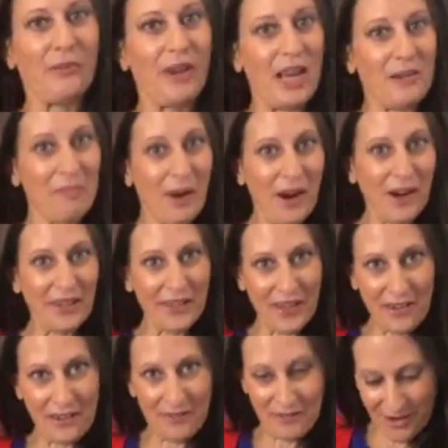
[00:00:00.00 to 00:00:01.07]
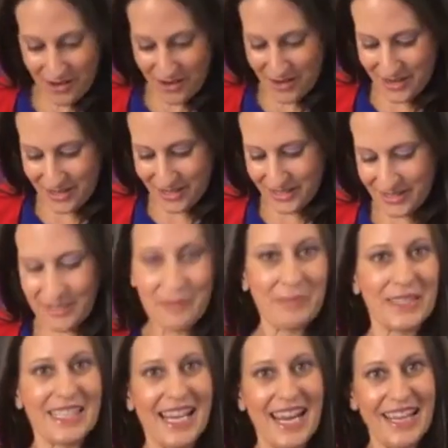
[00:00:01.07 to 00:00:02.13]
the red part of our
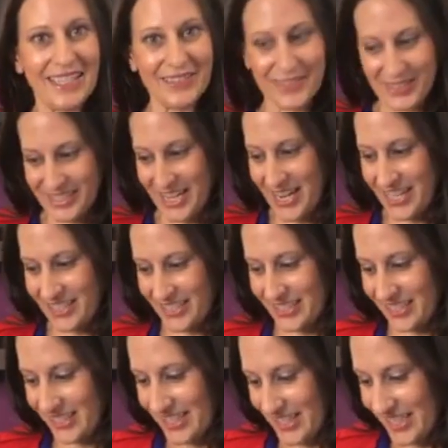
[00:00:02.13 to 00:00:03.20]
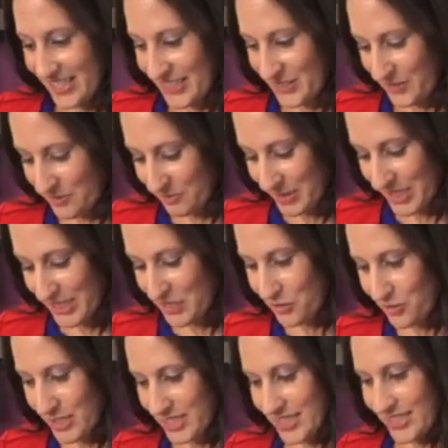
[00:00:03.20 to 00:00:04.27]
potato salad. So it'll be
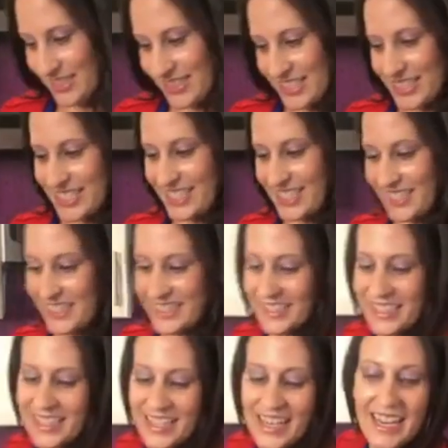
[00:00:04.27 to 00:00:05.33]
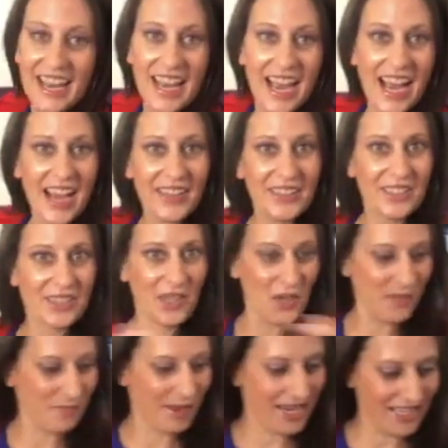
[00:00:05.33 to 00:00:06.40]
interesting to see how this
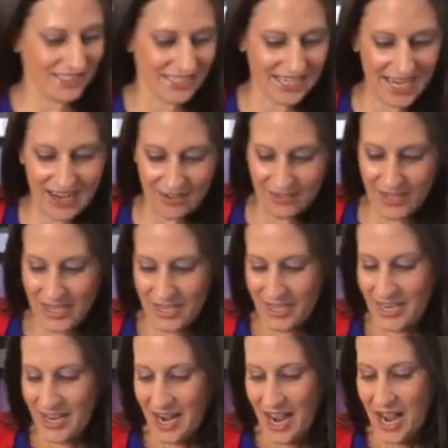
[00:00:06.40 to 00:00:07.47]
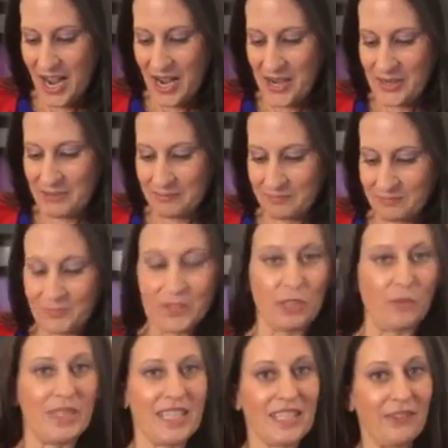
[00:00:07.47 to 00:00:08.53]
all pans out.
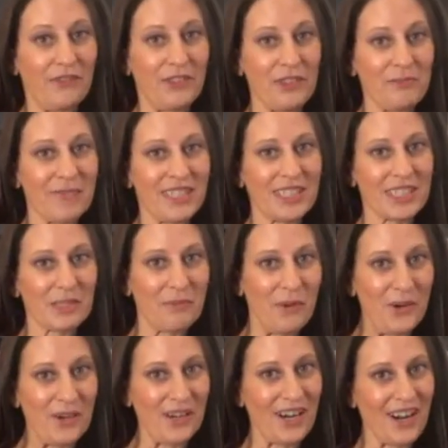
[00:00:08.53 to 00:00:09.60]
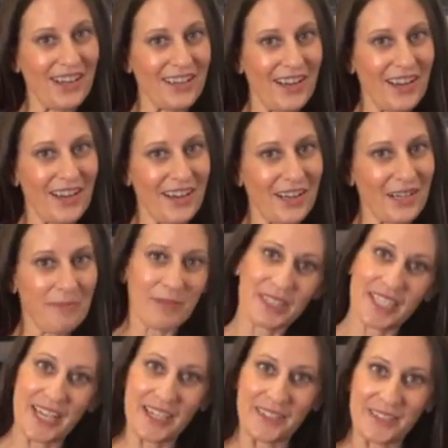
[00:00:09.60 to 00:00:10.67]
So we need a few minutes more on our
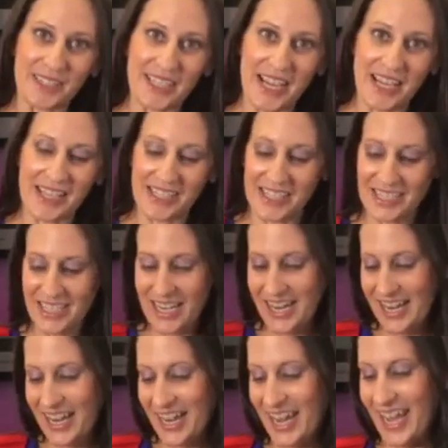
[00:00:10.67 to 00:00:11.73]
potato salad,